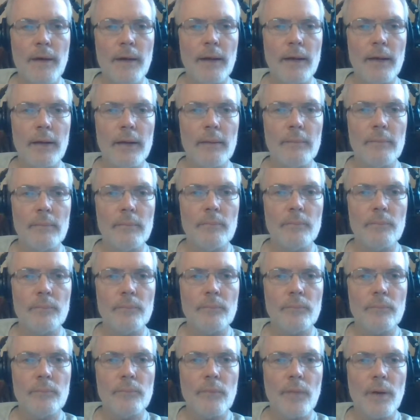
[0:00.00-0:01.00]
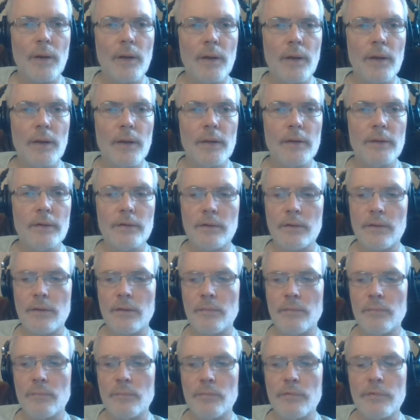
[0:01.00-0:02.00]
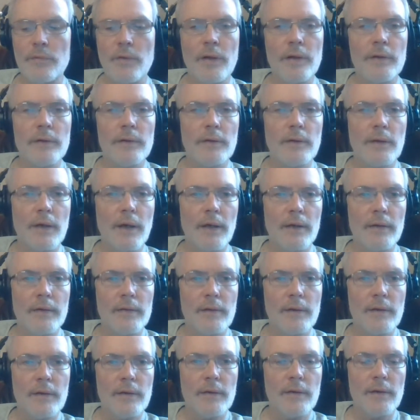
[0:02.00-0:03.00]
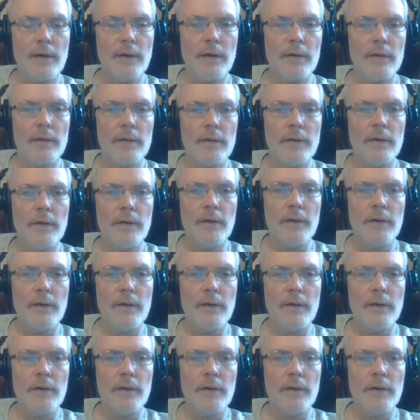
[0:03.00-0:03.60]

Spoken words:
and then getting the